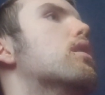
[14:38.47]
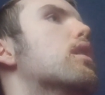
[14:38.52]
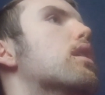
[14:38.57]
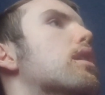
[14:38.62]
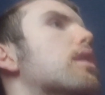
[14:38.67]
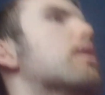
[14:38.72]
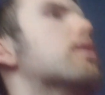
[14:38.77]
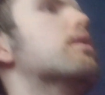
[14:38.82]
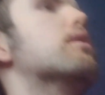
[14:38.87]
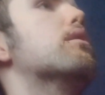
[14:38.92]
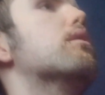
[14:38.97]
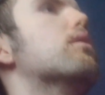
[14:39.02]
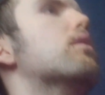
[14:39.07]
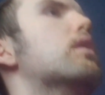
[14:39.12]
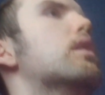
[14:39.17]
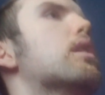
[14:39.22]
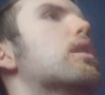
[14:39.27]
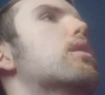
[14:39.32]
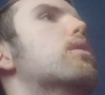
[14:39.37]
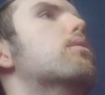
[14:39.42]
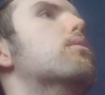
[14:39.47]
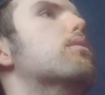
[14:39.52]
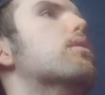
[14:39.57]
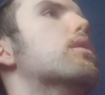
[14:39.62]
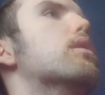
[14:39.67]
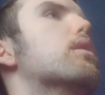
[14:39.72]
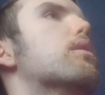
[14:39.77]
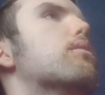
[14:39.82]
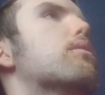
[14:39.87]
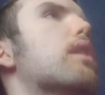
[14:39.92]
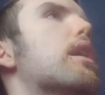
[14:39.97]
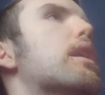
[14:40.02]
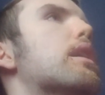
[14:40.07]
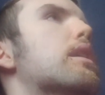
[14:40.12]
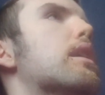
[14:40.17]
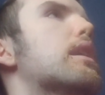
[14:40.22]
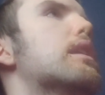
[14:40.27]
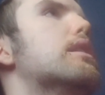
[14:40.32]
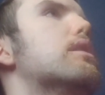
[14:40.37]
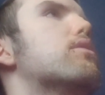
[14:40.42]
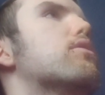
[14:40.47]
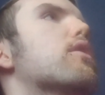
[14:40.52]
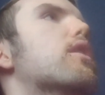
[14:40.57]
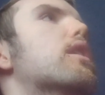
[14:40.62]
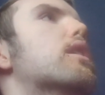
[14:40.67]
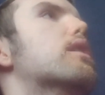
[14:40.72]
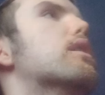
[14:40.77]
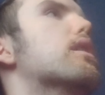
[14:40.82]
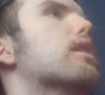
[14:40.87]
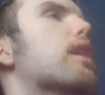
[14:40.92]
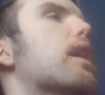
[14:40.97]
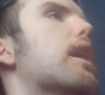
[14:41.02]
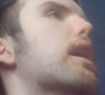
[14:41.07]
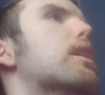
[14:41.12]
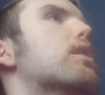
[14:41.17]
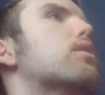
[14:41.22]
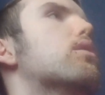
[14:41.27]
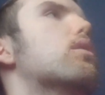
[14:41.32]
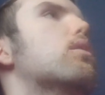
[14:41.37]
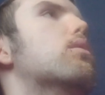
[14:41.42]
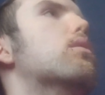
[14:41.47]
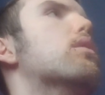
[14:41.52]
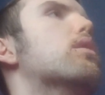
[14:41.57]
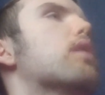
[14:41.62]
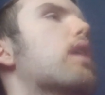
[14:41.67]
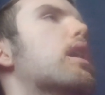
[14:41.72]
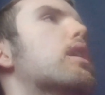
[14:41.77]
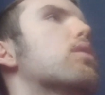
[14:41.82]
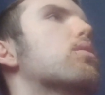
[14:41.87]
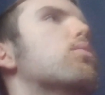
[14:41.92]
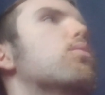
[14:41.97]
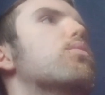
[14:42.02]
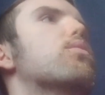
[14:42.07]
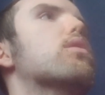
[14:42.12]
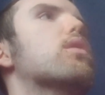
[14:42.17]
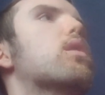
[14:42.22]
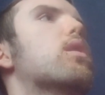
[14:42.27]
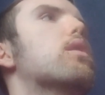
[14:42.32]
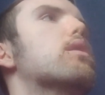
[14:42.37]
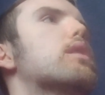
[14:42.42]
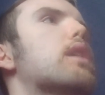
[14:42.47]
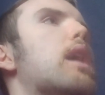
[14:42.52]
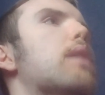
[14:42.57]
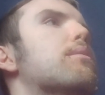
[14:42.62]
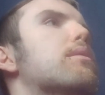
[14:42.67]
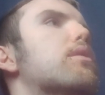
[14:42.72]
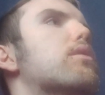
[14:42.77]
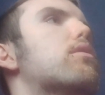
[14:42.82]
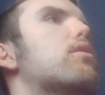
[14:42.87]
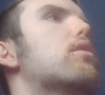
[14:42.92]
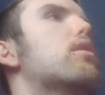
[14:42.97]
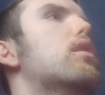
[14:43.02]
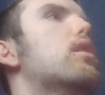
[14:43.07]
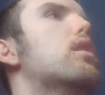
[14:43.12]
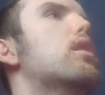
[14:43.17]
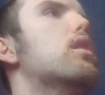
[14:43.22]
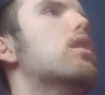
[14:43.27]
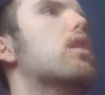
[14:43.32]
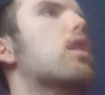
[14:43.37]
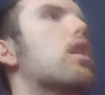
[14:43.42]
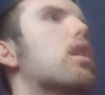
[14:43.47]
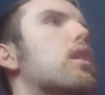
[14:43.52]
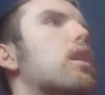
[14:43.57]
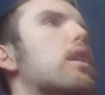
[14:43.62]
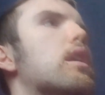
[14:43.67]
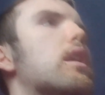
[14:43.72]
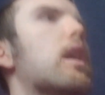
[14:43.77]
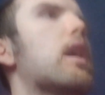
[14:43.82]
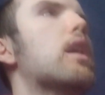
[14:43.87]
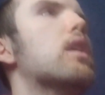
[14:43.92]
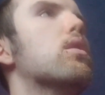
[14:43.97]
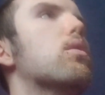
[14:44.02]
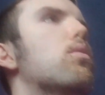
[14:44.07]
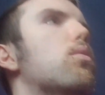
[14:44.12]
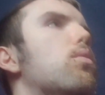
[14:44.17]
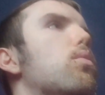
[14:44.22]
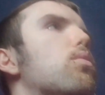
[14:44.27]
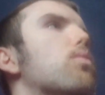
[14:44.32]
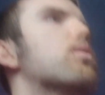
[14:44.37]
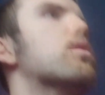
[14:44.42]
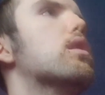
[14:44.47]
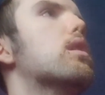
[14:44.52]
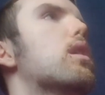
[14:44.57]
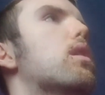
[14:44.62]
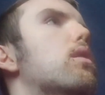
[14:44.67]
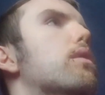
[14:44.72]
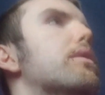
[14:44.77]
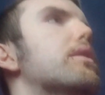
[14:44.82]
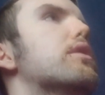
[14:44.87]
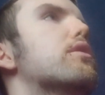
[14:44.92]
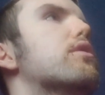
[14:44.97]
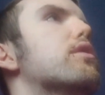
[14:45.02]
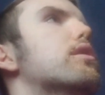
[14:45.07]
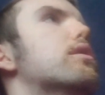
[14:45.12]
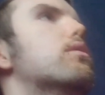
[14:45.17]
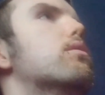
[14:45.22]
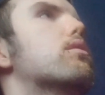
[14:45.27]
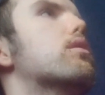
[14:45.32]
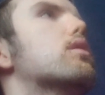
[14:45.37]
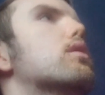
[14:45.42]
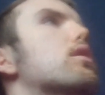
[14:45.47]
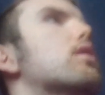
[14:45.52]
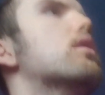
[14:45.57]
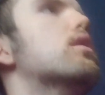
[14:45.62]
and of that nature can cause a lot of damage, and it can cause a lot of issues.